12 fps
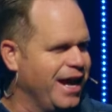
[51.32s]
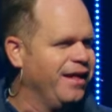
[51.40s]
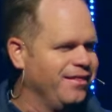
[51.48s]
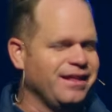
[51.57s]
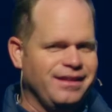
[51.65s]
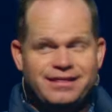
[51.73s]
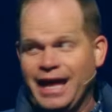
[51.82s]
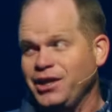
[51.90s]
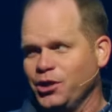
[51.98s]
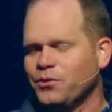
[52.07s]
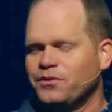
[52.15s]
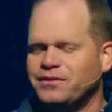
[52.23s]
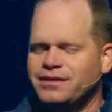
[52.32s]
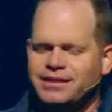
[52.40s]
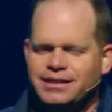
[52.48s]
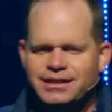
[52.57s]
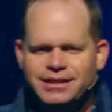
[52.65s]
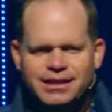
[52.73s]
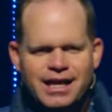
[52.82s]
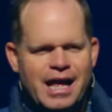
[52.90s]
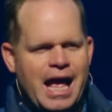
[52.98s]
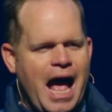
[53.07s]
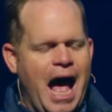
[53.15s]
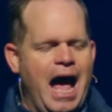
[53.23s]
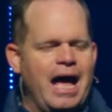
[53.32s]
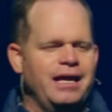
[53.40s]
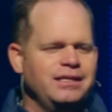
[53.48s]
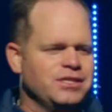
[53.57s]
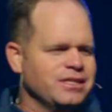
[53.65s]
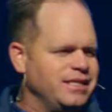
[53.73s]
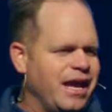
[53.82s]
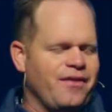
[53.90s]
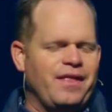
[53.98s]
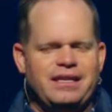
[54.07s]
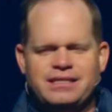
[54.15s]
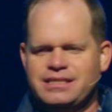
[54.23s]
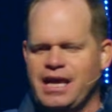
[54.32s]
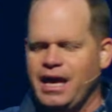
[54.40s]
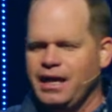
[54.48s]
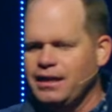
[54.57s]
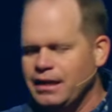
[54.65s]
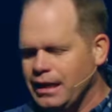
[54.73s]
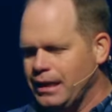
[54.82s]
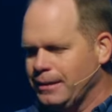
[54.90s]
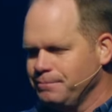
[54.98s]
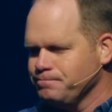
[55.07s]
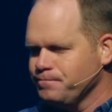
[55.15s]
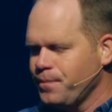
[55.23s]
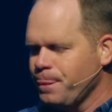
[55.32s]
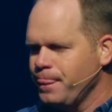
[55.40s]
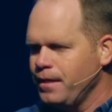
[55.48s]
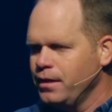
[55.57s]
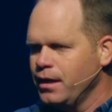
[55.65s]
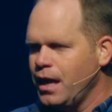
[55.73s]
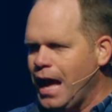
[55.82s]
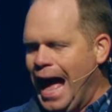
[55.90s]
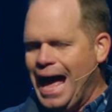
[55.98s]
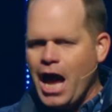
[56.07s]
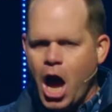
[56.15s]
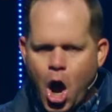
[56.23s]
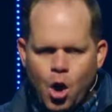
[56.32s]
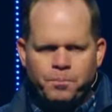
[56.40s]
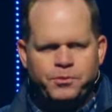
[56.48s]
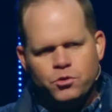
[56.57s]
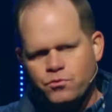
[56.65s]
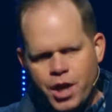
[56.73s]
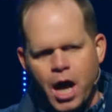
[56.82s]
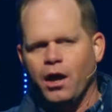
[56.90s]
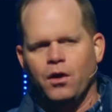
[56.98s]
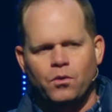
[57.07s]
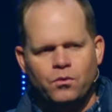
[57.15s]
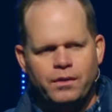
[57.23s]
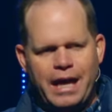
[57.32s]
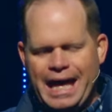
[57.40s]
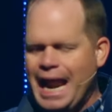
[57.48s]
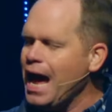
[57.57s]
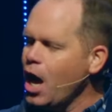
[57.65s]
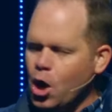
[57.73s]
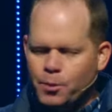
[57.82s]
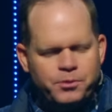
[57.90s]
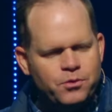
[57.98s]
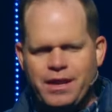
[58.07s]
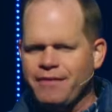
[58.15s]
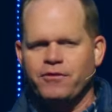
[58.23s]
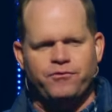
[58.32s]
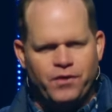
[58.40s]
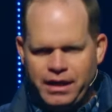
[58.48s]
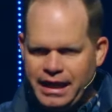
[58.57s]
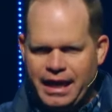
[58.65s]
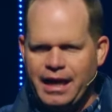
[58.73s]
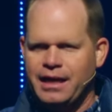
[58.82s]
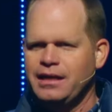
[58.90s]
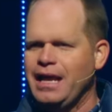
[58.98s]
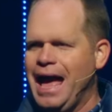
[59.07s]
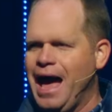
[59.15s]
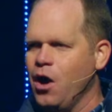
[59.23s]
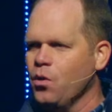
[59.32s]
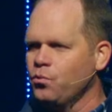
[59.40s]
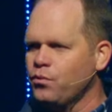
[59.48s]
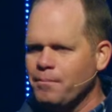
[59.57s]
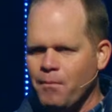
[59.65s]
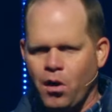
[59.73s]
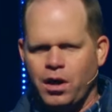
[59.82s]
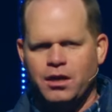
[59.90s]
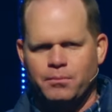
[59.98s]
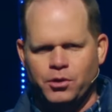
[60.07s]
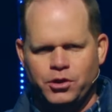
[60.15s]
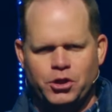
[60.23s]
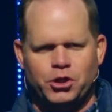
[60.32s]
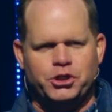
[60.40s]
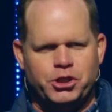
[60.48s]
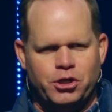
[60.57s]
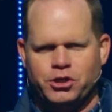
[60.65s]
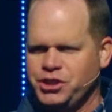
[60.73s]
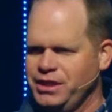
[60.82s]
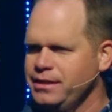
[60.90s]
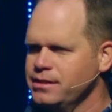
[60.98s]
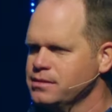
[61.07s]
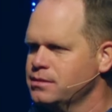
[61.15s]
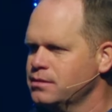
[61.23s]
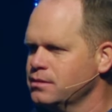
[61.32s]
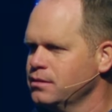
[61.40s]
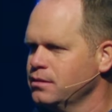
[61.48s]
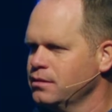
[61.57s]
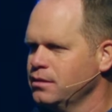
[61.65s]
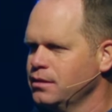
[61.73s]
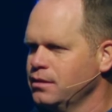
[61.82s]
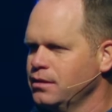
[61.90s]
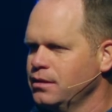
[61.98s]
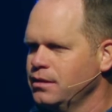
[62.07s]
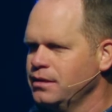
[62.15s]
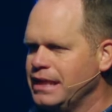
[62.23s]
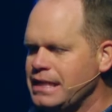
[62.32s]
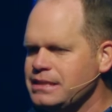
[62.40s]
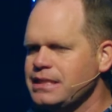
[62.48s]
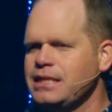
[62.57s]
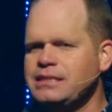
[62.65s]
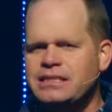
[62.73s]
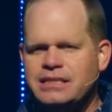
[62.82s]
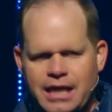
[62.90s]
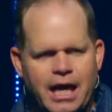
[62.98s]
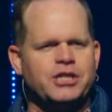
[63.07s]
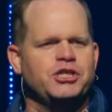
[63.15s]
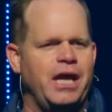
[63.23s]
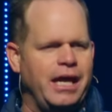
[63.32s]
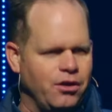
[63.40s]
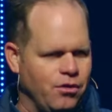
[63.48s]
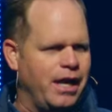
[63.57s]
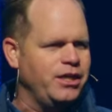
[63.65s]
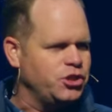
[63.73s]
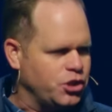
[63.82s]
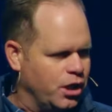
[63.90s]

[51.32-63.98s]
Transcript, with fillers: yeah. Uh, thank you. I just say all that to say. Um, I hope you know, and I hope you never forget how remarkable your church is. This is such a great